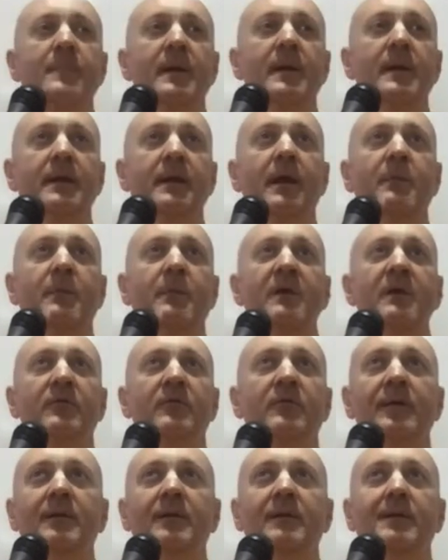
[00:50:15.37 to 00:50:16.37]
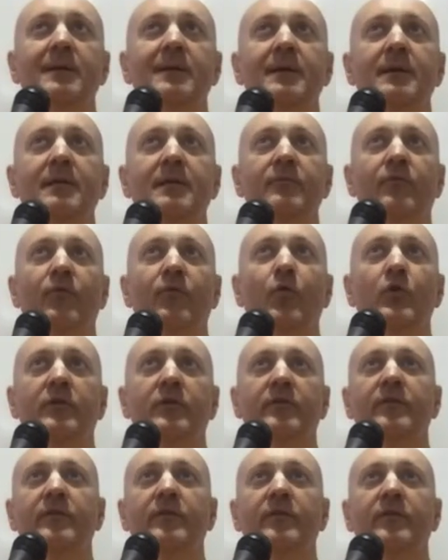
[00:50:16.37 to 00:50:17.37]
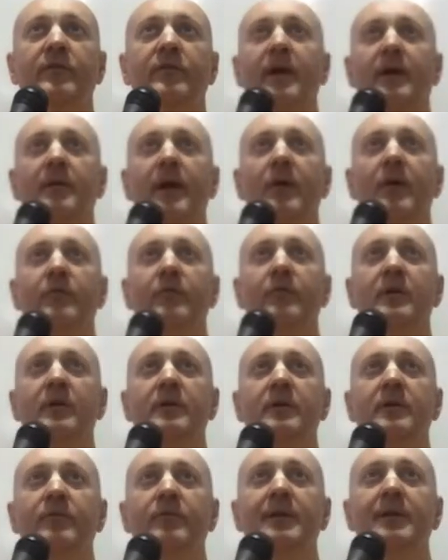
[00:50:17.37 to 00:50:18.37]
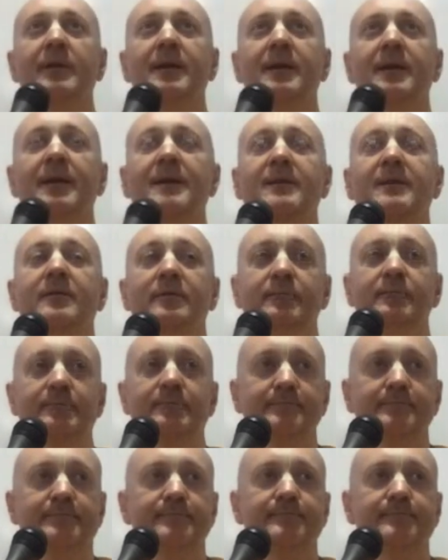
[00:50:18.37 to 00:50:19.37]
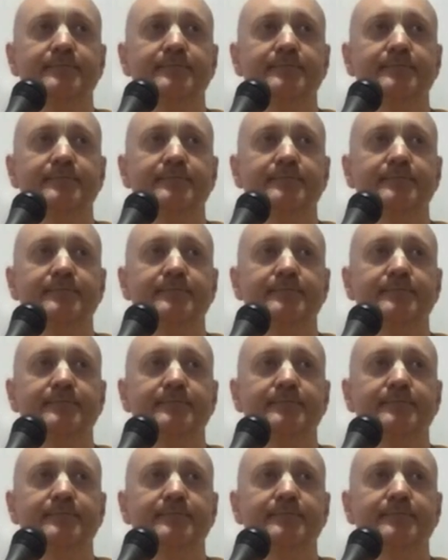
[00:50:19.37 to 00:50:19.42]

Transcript: He came in 24th cycle. Now we are in 28th.